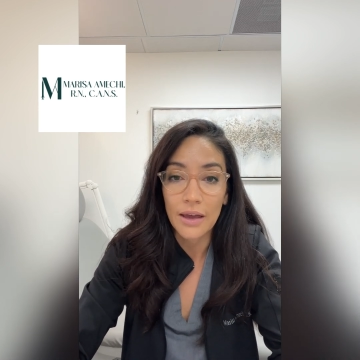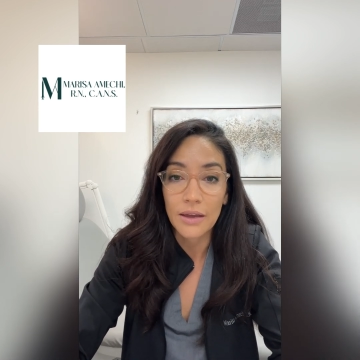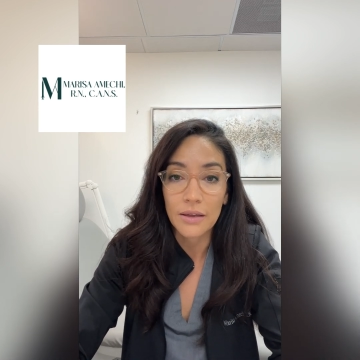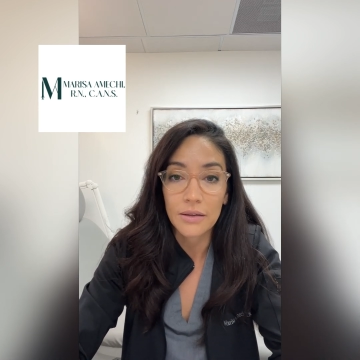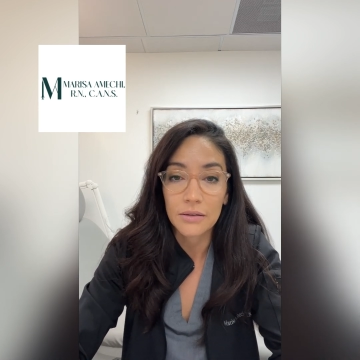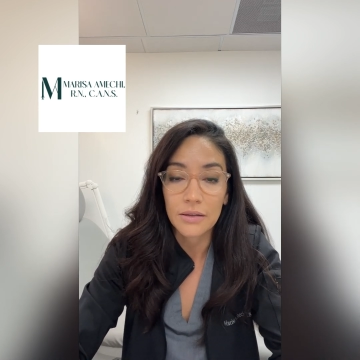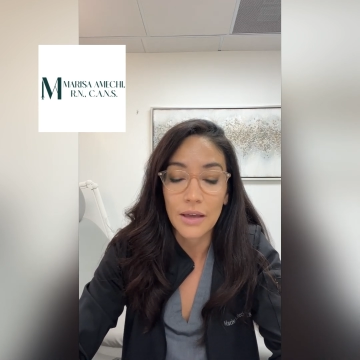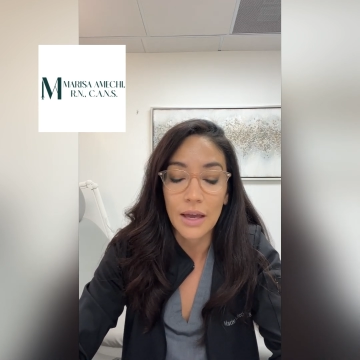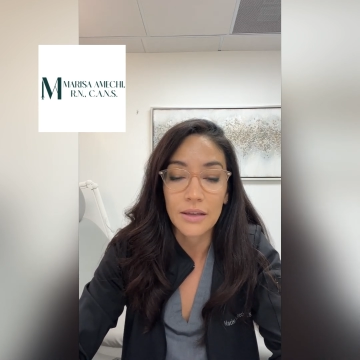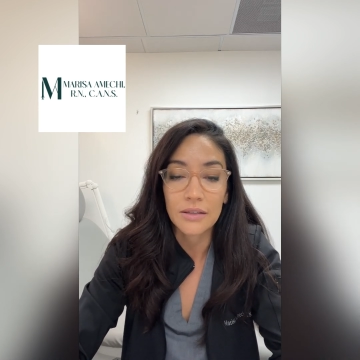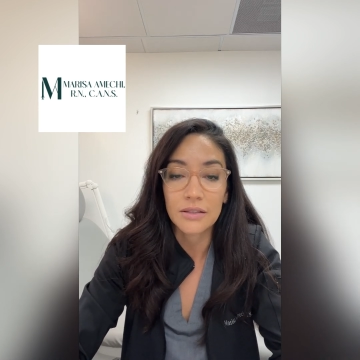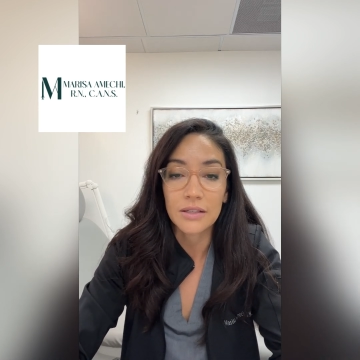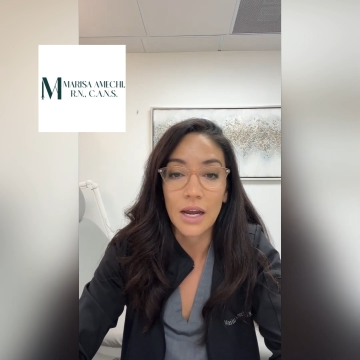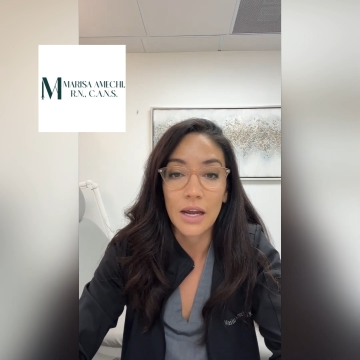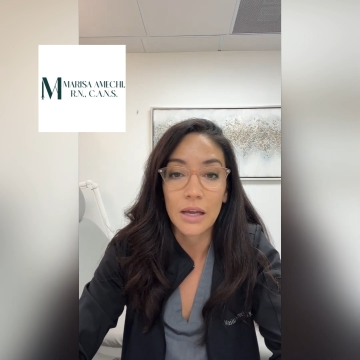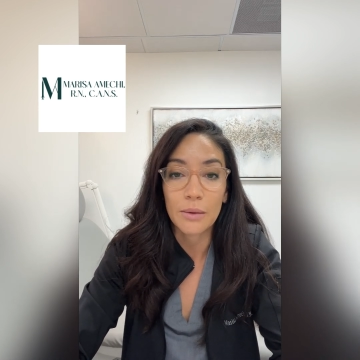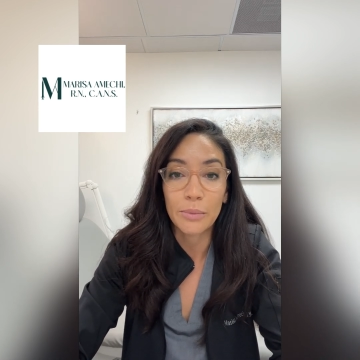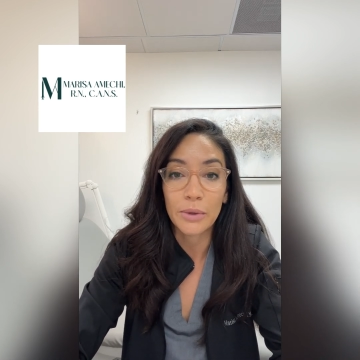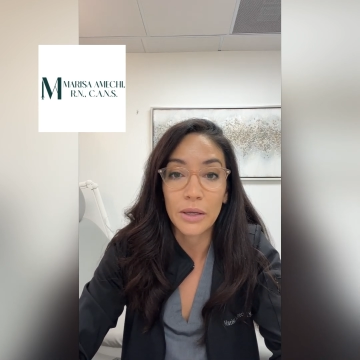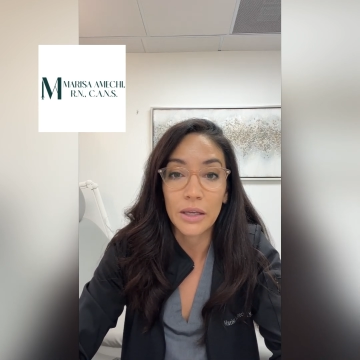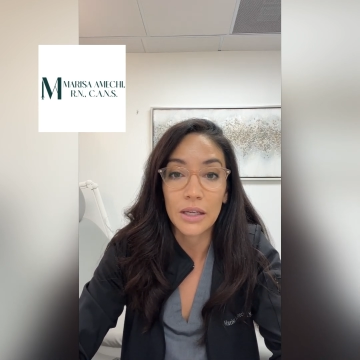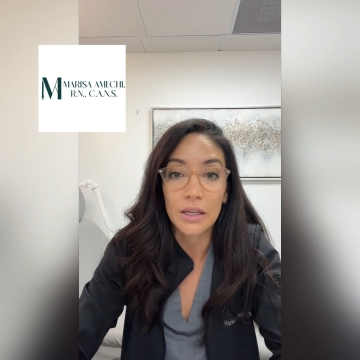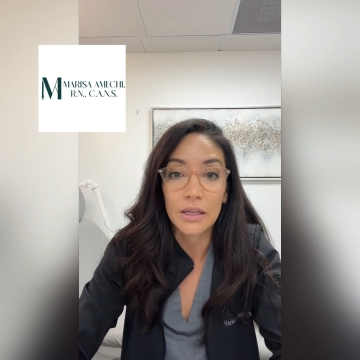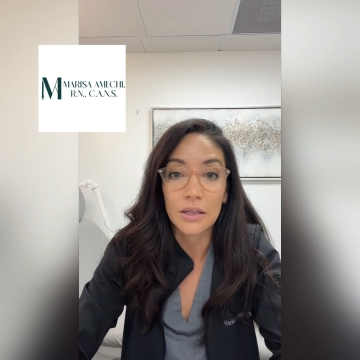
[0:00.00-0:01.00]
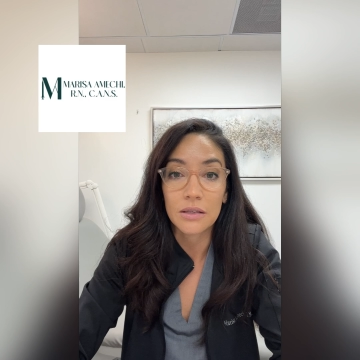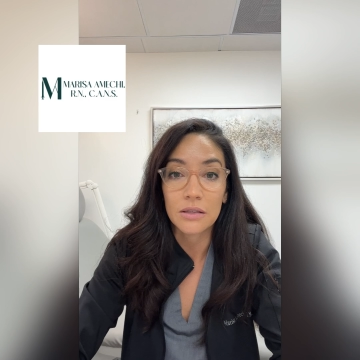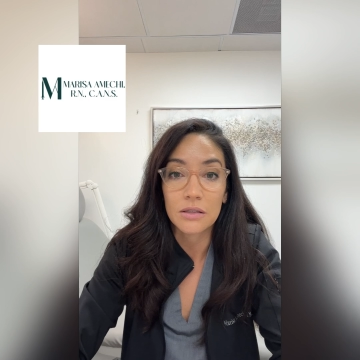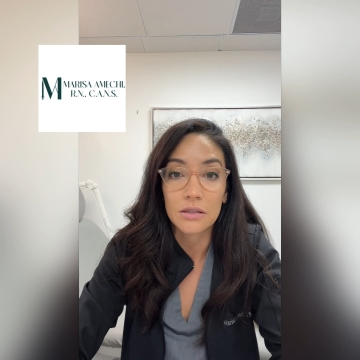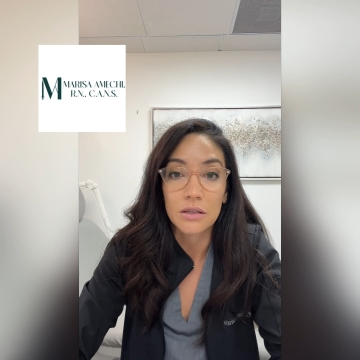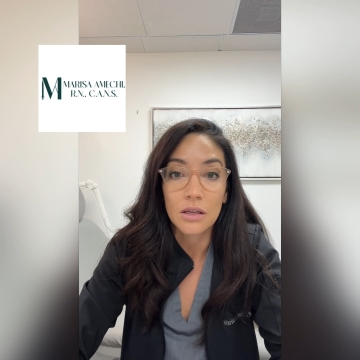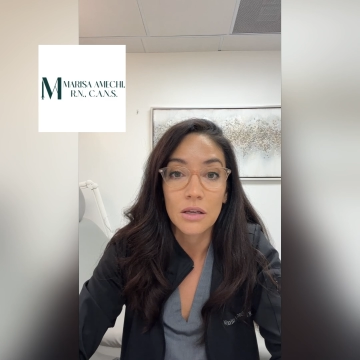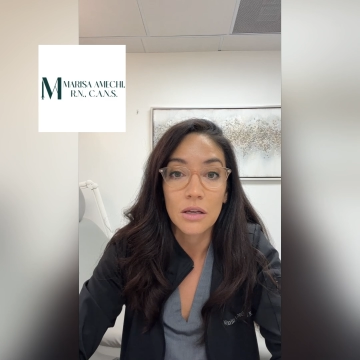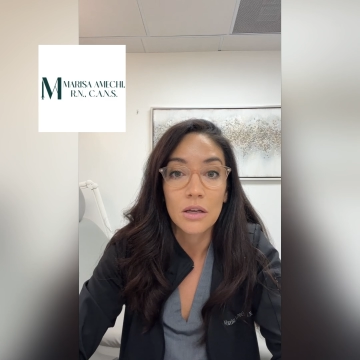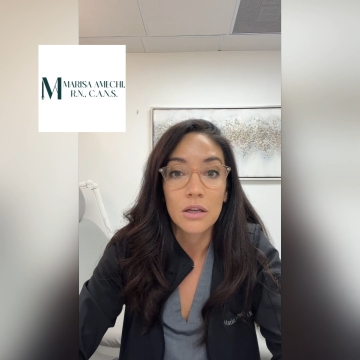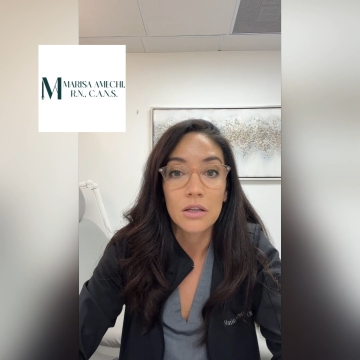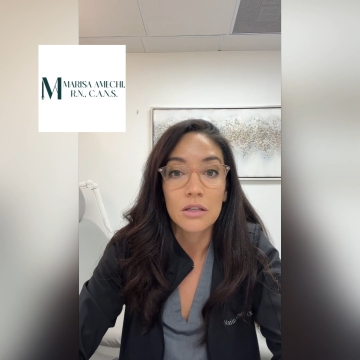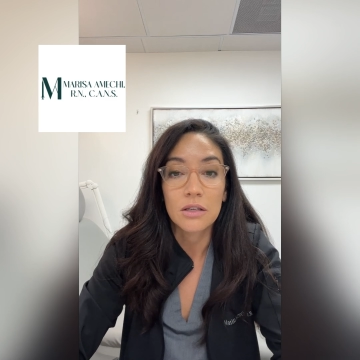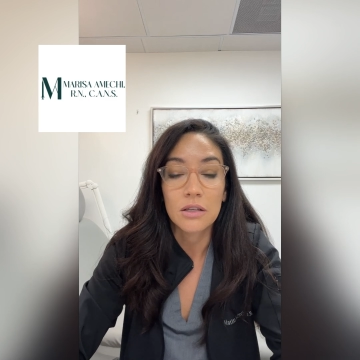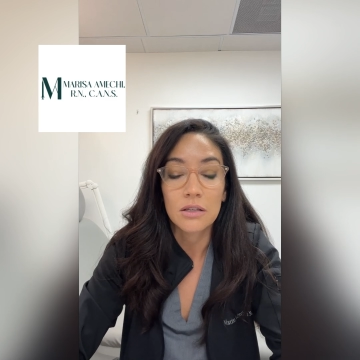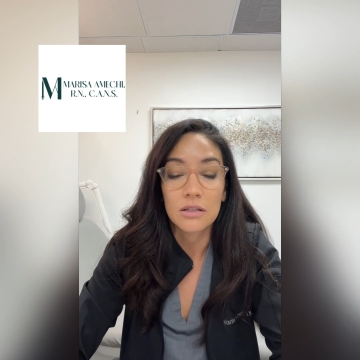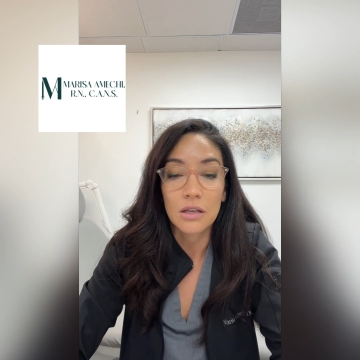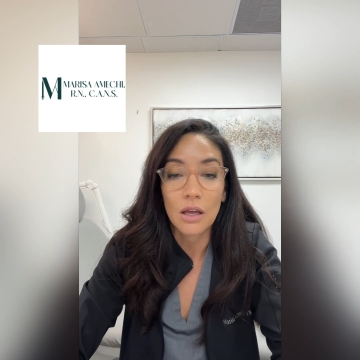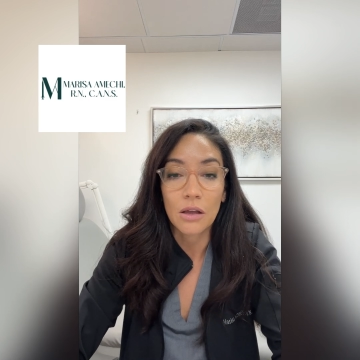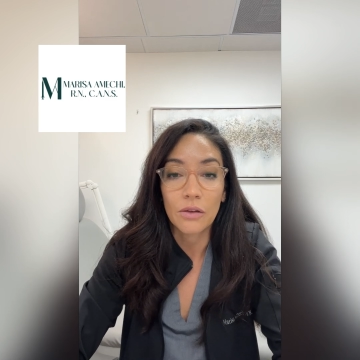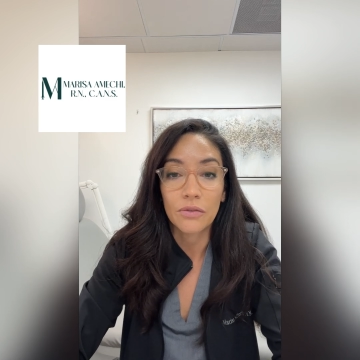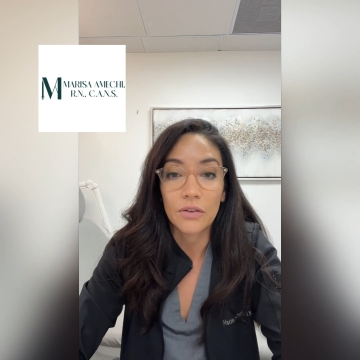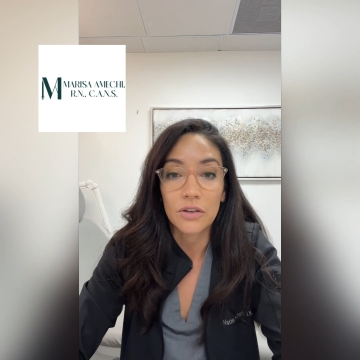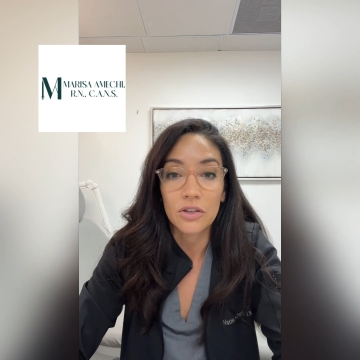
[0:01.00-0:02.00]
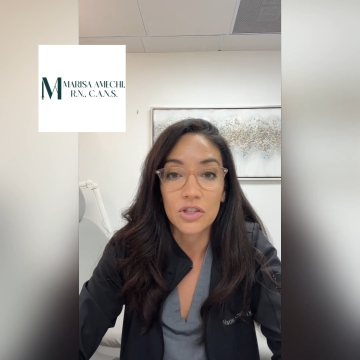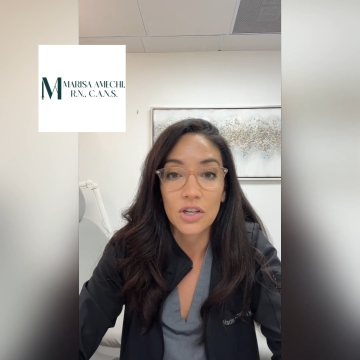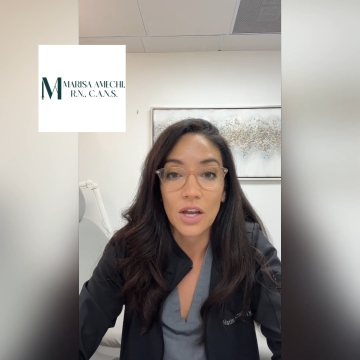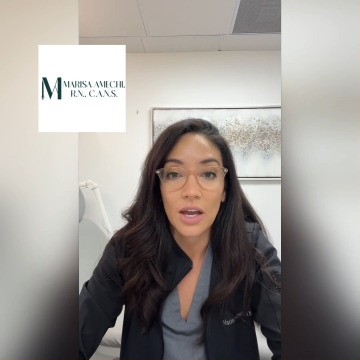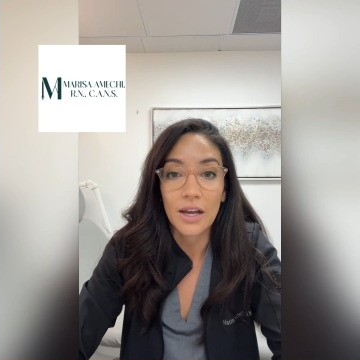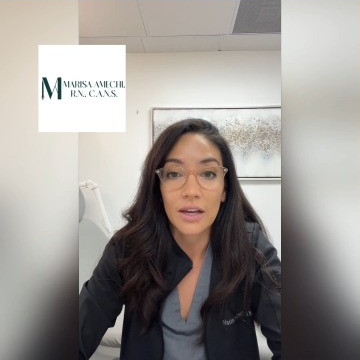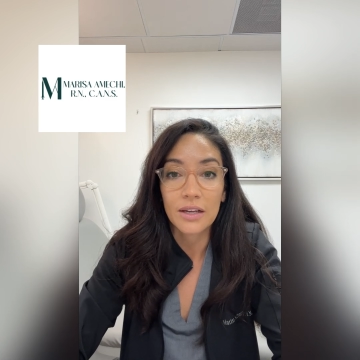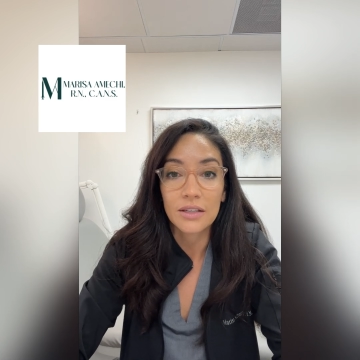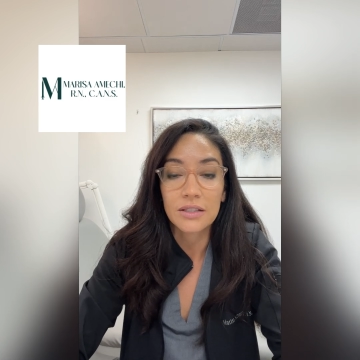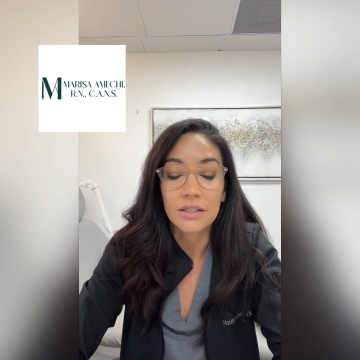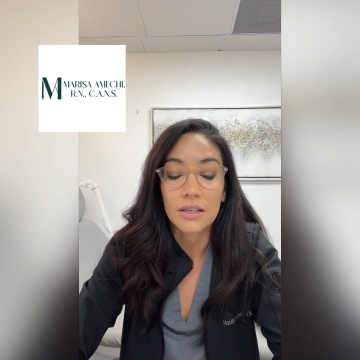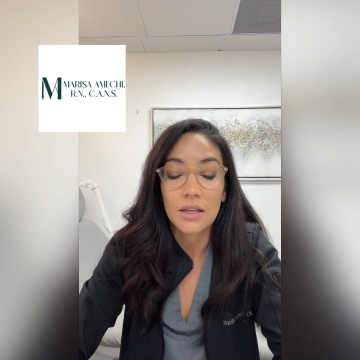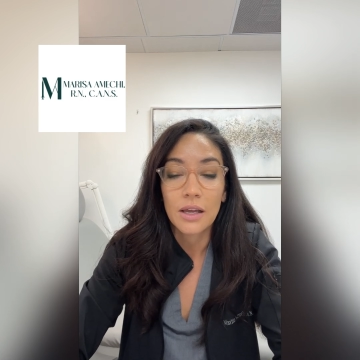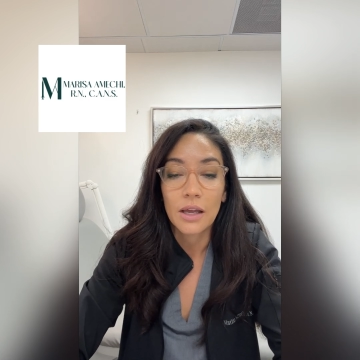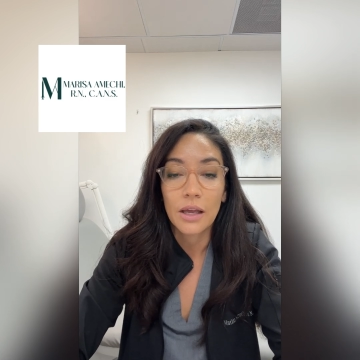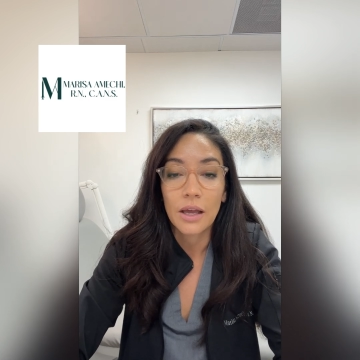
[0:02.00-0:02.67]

has diabetes to self-inject,